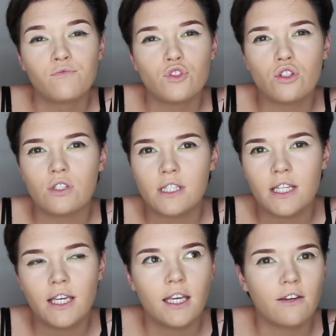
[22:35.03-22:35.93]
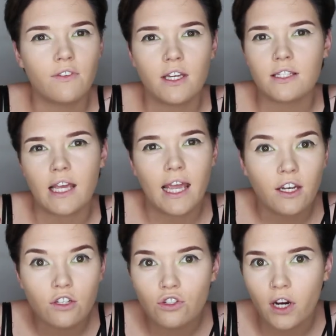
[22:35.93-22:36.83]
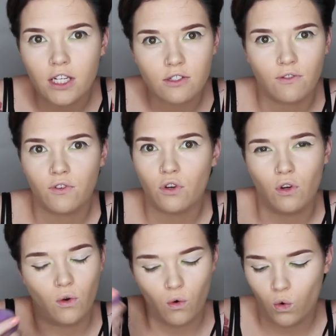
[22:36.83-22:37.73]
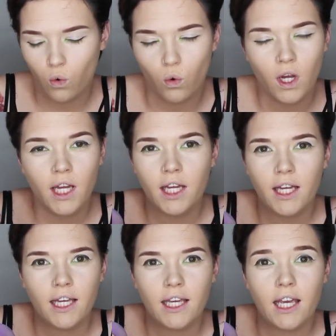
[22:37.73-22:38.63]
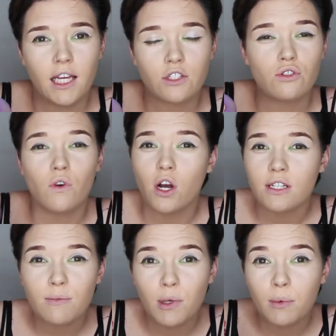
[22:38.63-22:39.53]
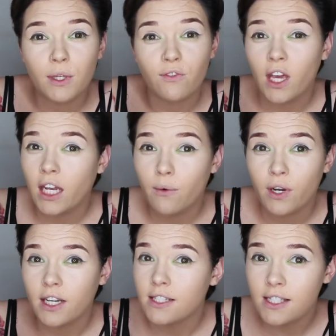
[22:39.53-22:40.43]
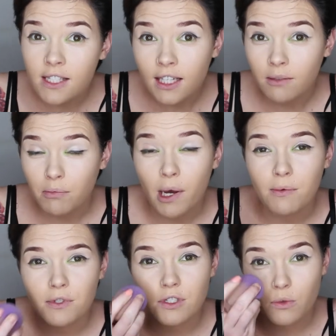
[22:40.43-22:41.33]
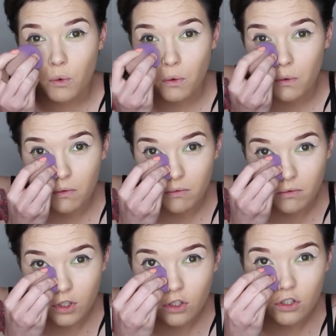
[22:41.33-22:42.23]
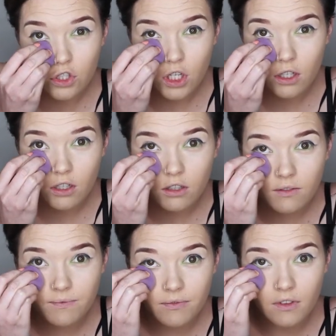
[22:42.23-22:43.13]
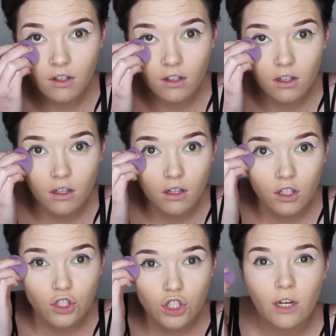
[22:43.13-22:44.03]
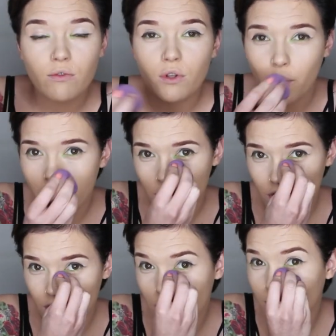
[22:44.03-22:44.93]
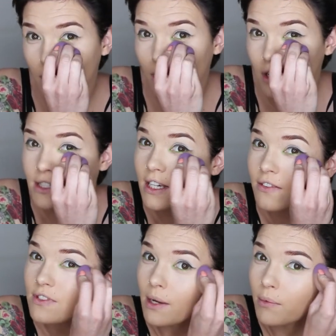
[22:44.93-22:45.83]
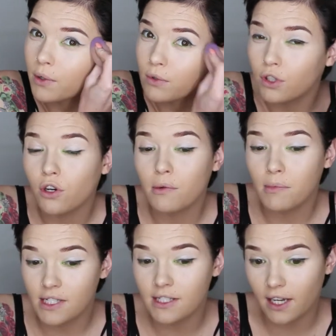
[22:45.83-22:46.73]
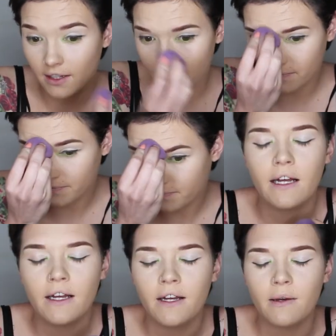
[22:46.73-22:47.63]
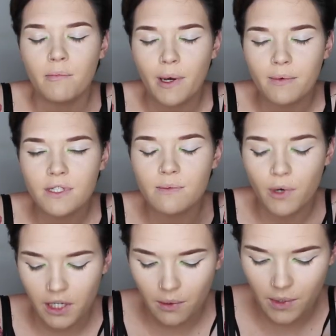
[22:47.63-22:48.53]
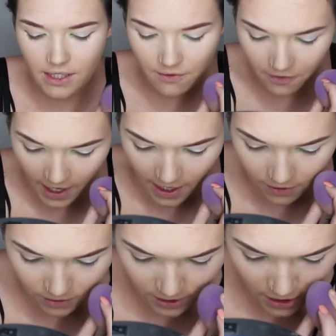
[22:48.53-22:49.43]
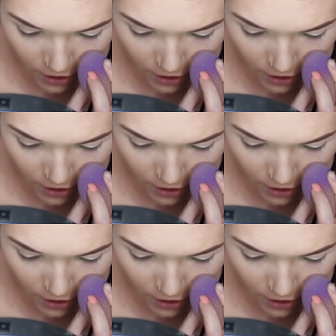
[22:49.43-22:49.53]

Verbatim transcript: to see if there's any trace of her, or to ask people if anyone has seen Bubbles, or, you know, g- general questions you would ask if someone would go missing. Bubbles' body was found